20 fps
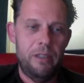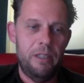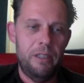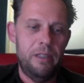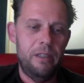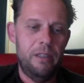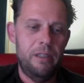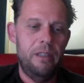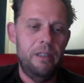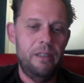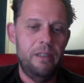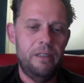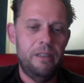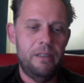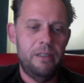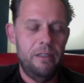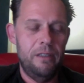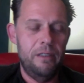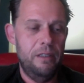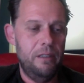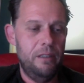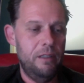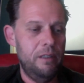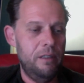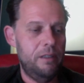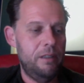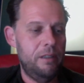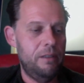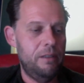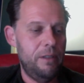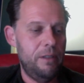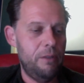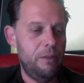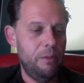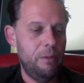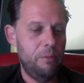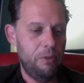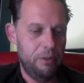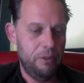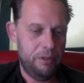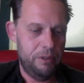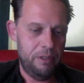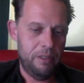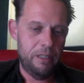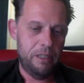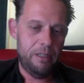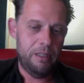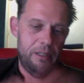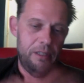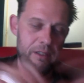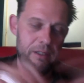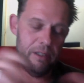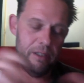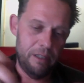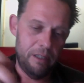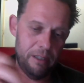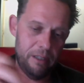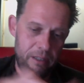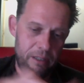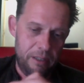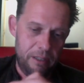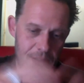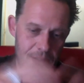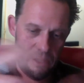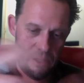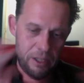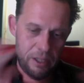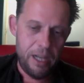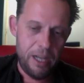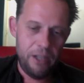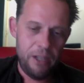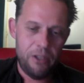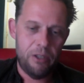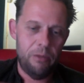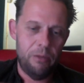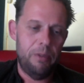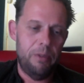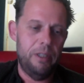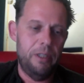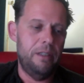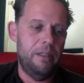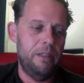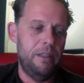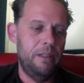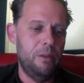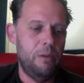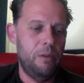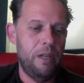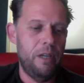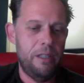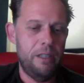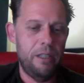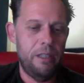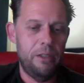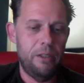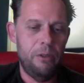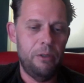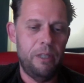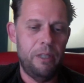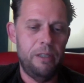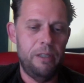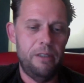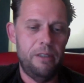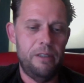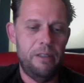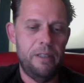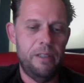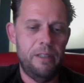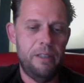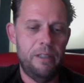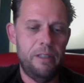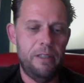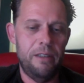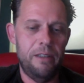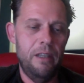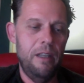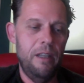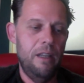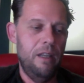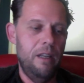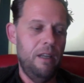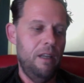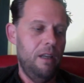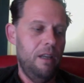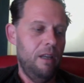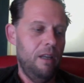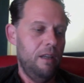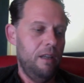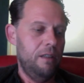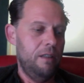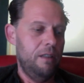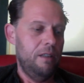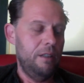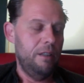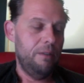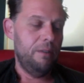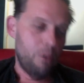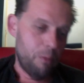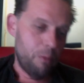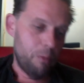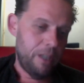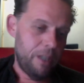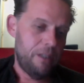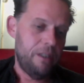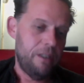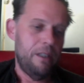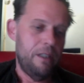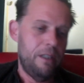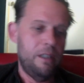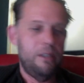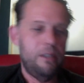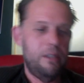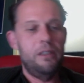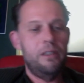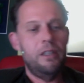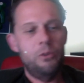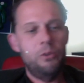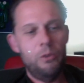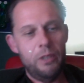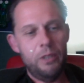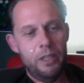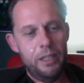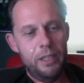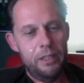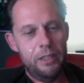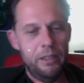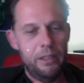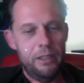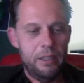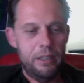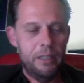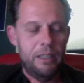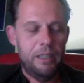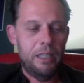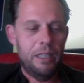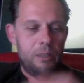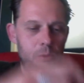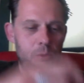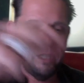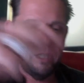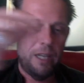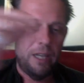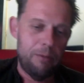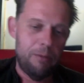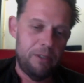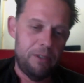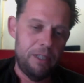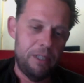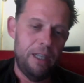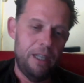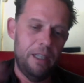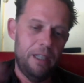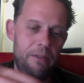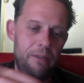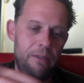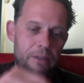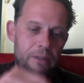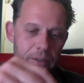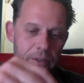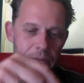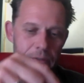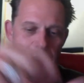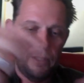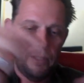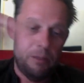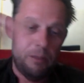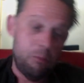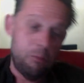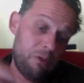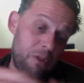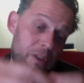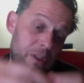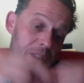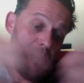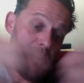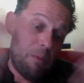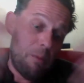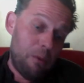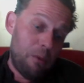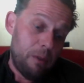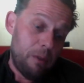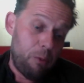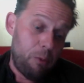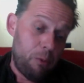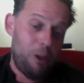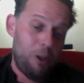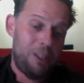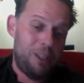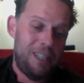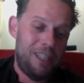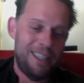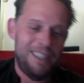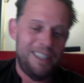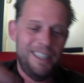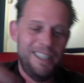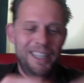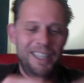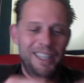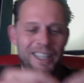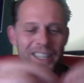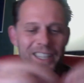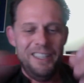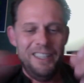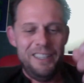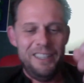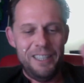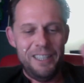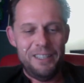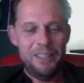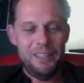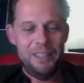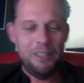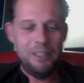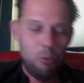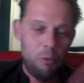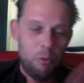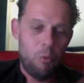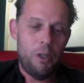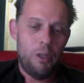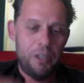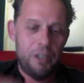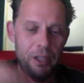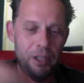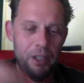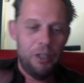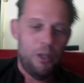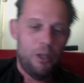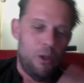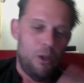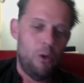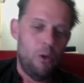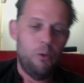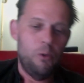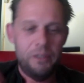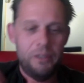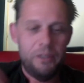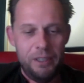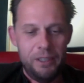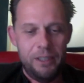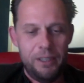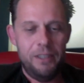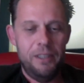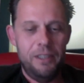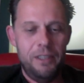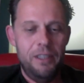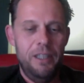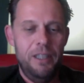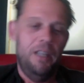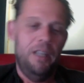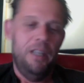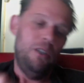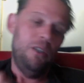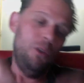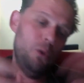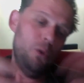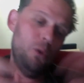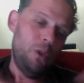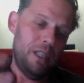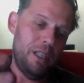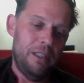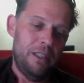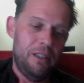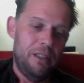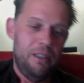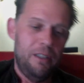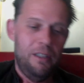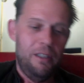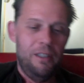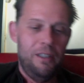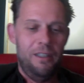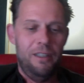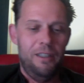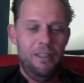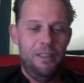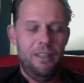And this is very important, that it's changed completely the way that you understand the information that you are getting. And that's what I am saying. If it's, for example, a project that walking your own city, you can